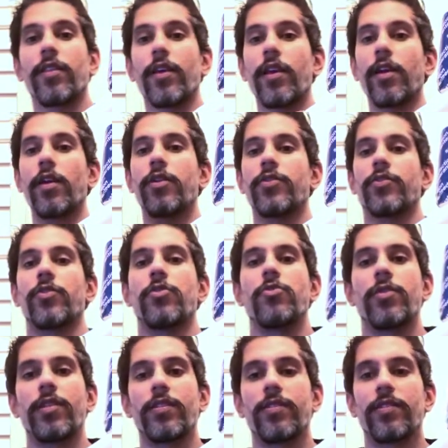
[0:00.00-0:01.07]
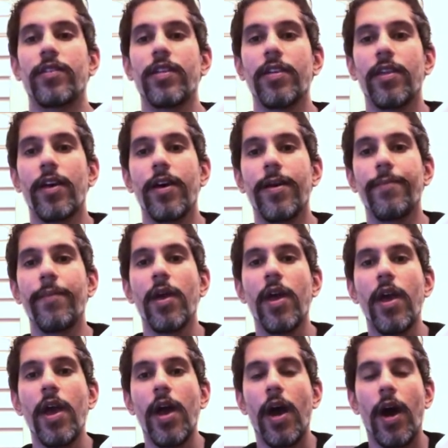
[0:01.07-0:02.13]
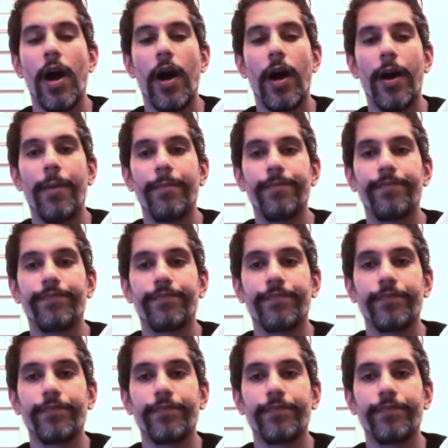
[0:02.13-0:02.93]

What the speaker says: there so you can see them. I